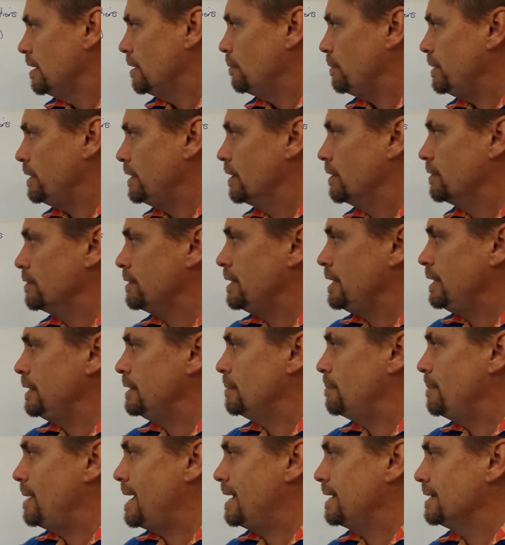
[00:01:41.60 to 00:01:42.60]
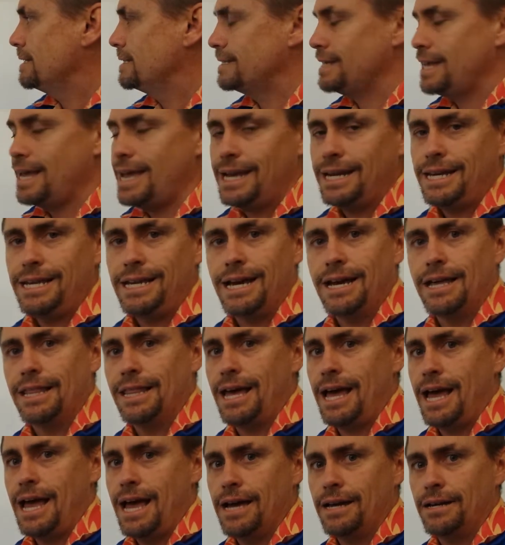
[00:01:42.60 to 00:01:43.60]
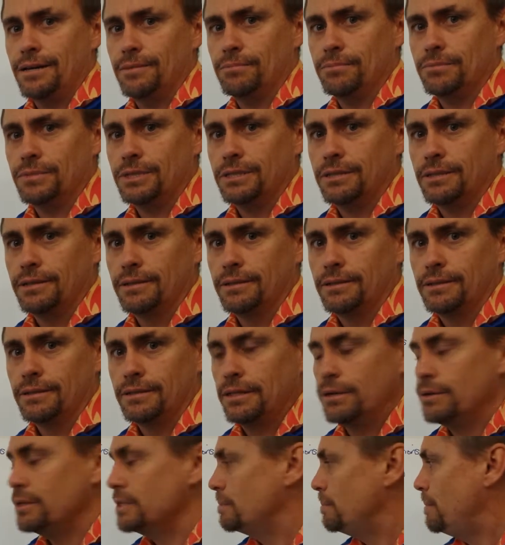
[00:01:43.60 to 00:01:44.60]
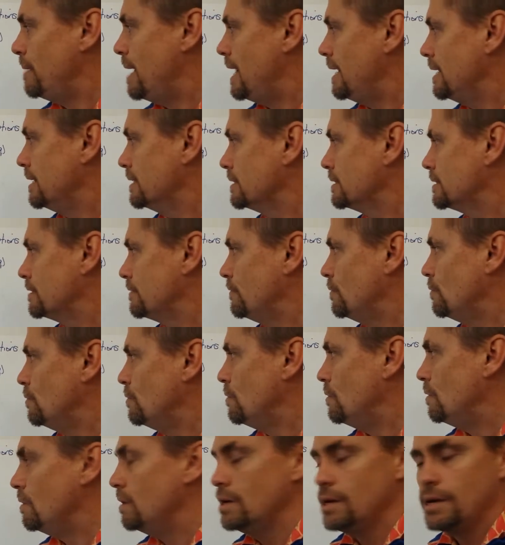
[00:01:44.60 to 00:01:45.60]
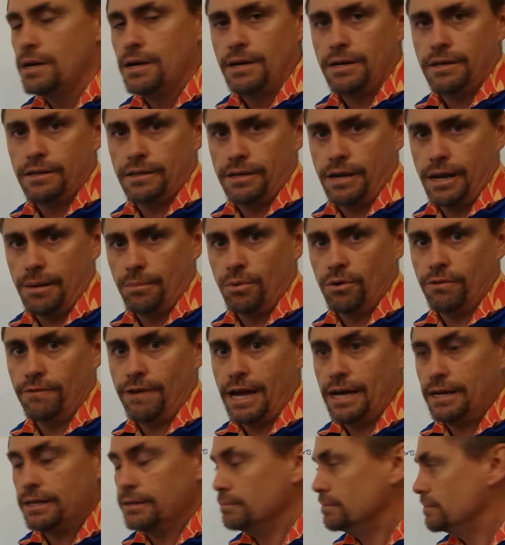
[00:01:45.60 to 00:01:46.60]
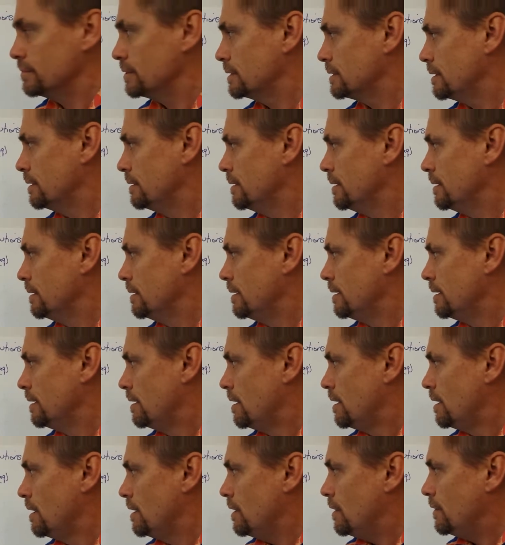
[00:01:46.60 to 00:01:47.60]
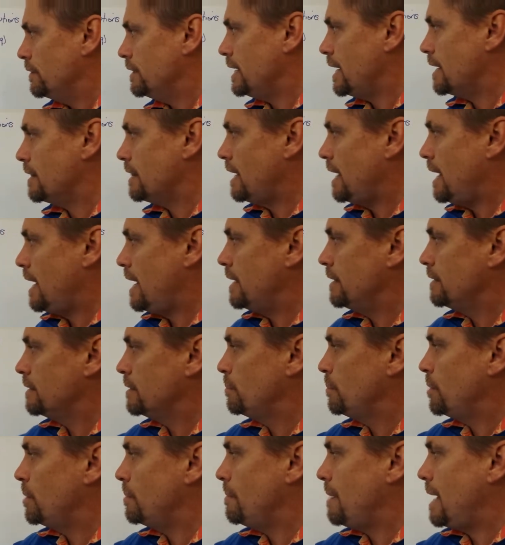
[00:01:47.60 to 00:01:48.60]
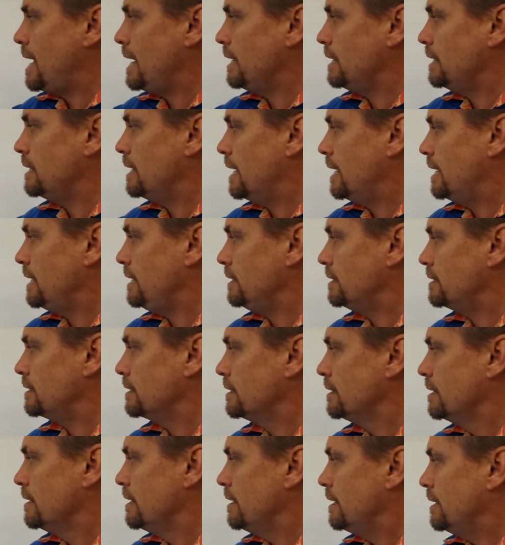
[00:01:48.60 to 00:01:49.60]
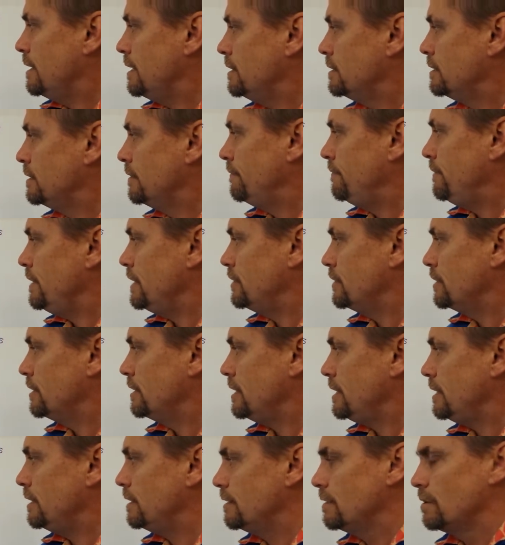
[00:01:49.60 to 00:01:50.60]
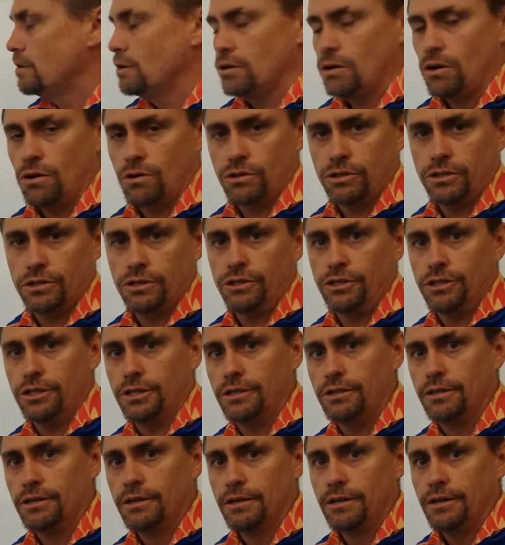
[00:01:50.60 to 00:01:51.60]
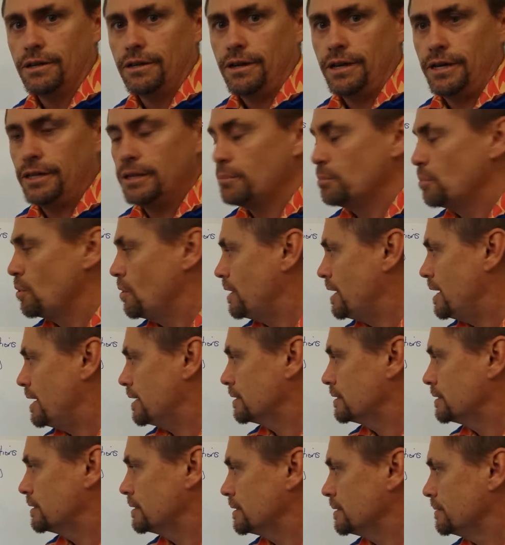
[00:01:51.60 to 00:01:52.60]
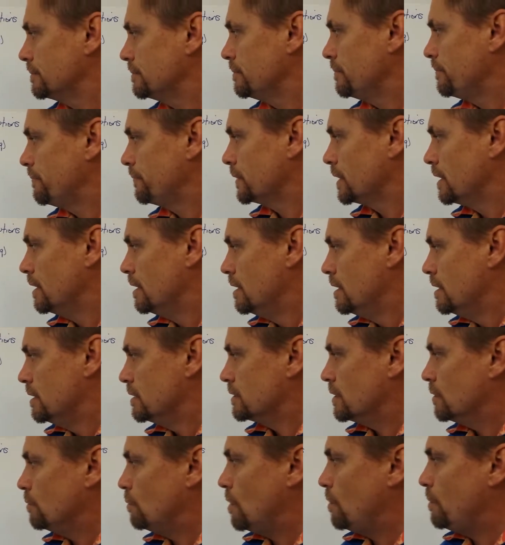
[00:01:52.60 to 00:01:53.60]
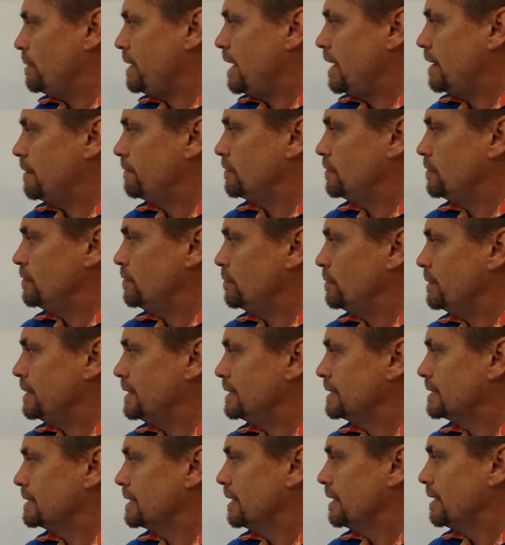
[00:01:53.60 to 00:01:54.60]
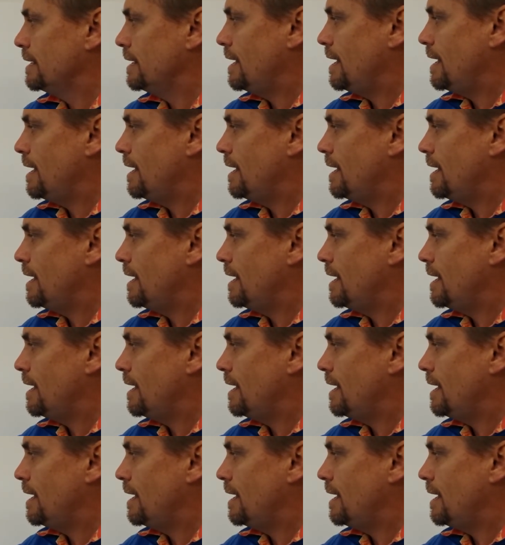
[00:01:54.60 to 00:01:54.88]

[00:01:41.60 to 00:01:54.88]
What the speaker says: we don't need to balance any other atoms. So it's balanced for the number of atoms. On the other hand, the permanganate is deficient in oxygen in the products. So what we have to do is,